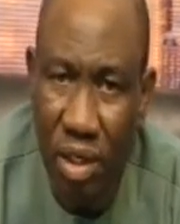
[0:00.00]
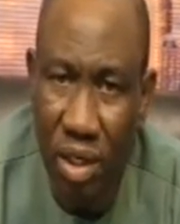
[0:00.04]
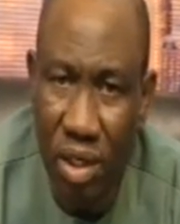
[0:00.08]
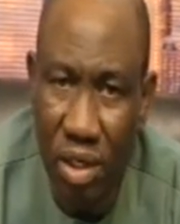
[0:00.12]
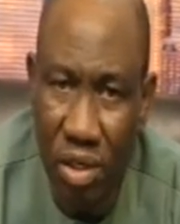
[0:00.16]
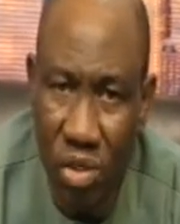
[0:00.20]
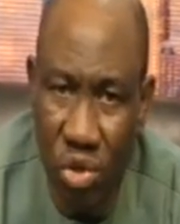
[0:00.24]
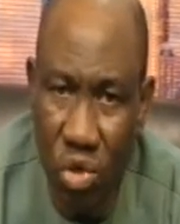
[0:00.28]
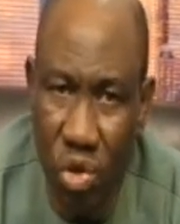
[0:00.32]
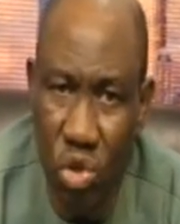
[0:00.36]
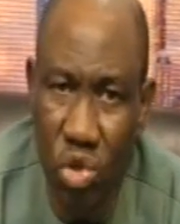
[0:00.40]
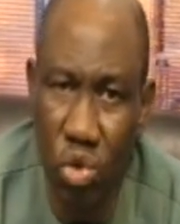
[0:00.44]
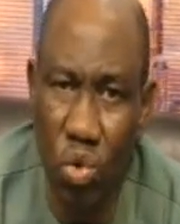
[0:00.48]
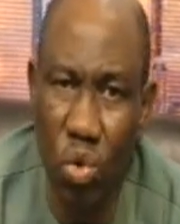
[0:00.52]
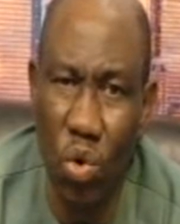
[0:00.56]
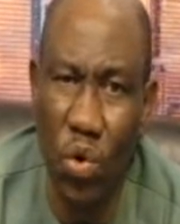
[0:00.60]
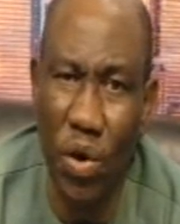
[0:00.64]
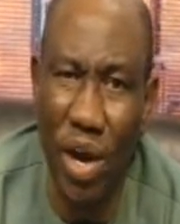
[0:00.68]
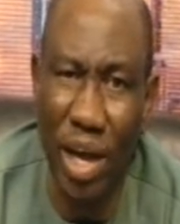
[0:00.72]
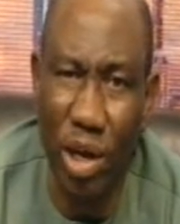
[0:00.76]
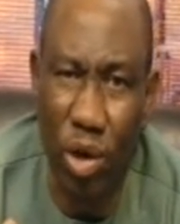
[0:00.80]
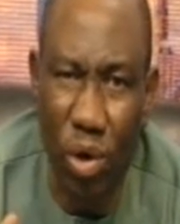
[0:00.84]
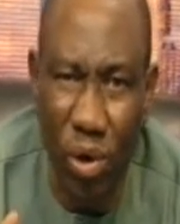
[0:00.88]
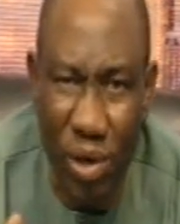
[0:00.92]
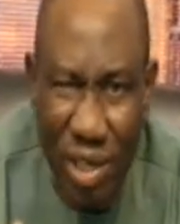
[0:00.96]
Those who
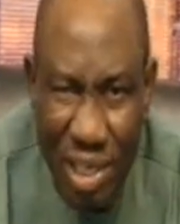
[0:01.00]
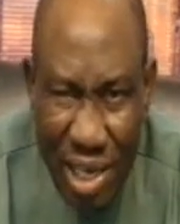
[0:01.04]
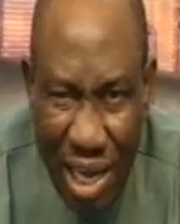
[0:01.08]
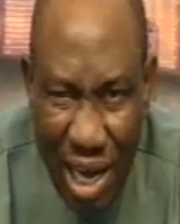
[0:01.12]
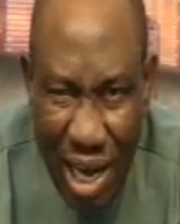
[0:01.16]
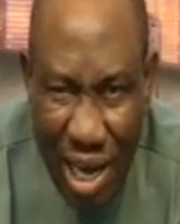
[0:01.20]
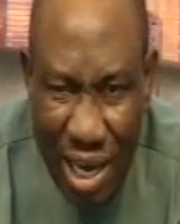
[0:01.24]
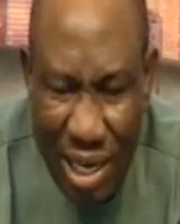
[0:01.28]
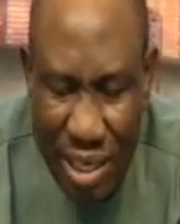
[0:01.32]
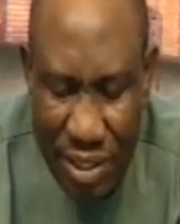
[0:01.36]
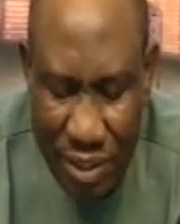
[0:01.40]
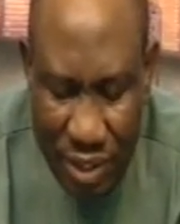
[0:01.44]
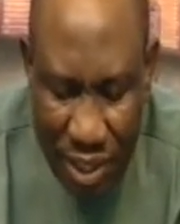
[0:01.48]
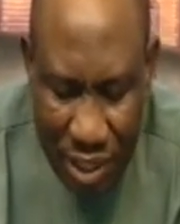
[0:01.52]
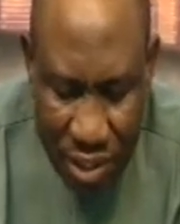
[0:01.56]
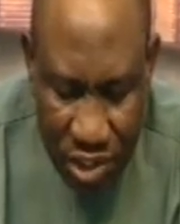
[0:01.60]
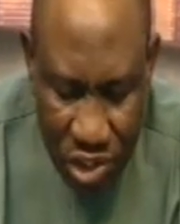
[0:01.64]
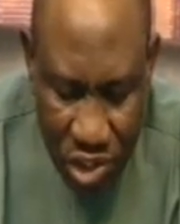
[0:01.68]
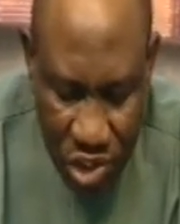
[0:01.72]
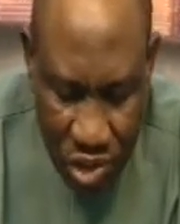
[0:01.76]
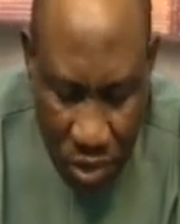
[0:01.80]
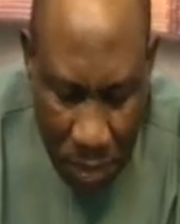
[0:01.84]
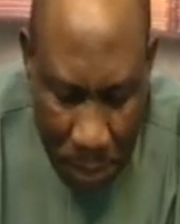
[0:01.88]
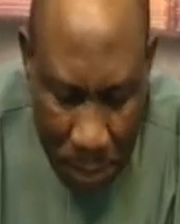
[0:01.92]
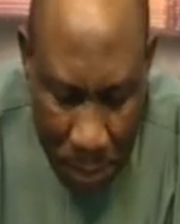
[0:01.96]
recognize and
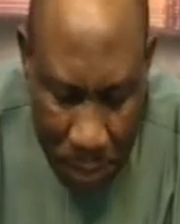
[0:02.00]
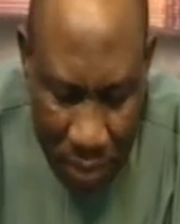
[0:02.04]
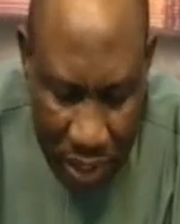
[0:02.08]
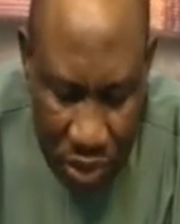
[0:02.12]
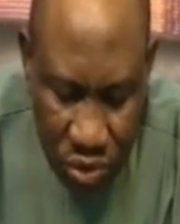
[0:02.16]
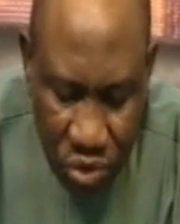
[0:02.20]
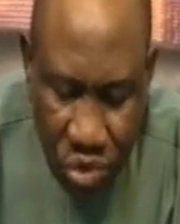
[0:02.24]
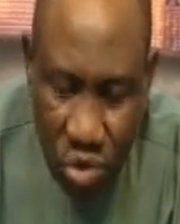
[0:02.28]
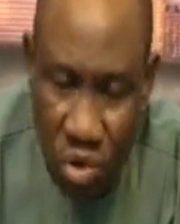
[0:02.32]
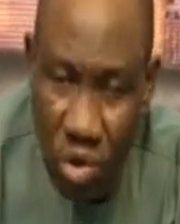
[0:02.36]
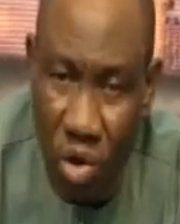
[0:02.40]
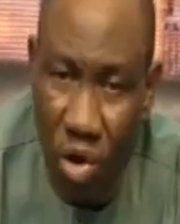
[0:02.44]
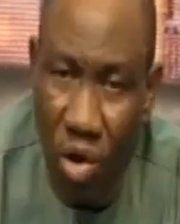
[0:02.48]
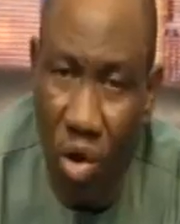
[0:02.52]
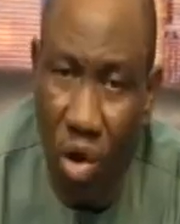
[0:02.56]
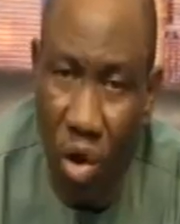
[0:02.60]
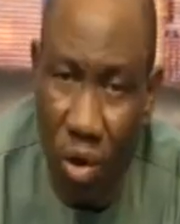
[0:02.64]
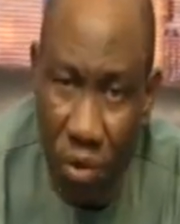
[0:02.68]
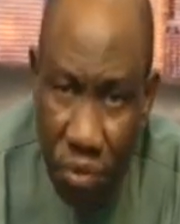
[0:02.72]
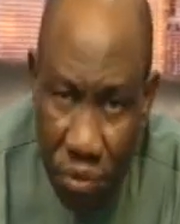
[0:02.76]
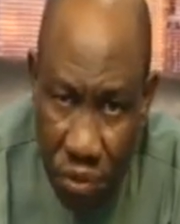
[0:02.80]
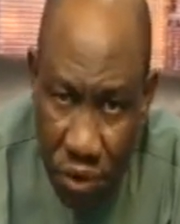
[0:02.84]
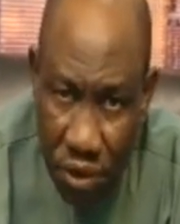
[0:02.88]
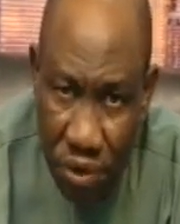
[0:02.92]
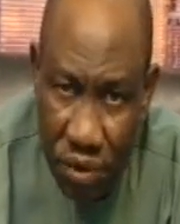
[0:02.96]
submit to your
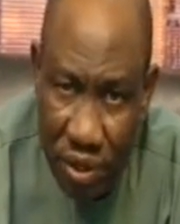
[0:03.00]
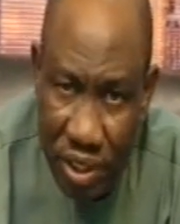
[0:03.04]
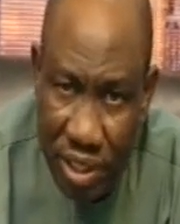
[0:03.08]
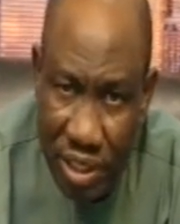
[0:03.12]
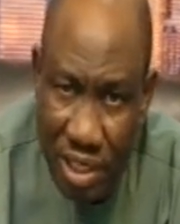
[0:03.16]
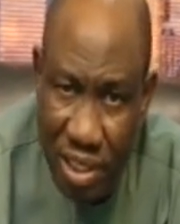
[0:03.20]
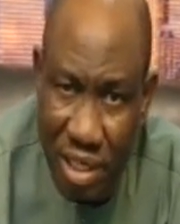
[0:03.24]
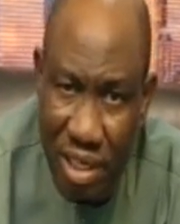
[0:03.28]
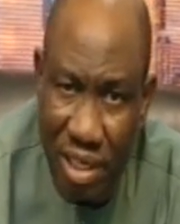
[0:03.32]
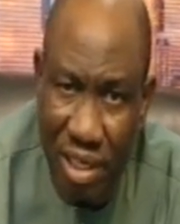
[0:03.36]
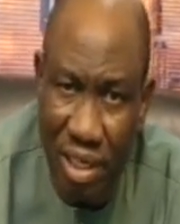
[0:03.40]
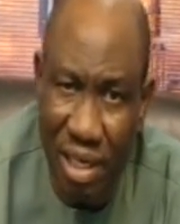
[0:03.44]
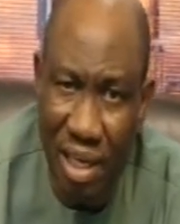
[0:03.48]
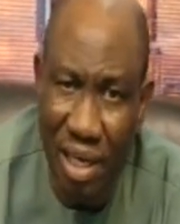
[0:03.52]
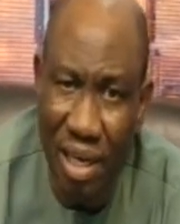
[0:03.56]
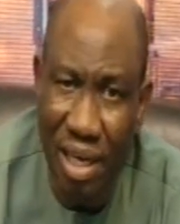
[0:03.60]
authority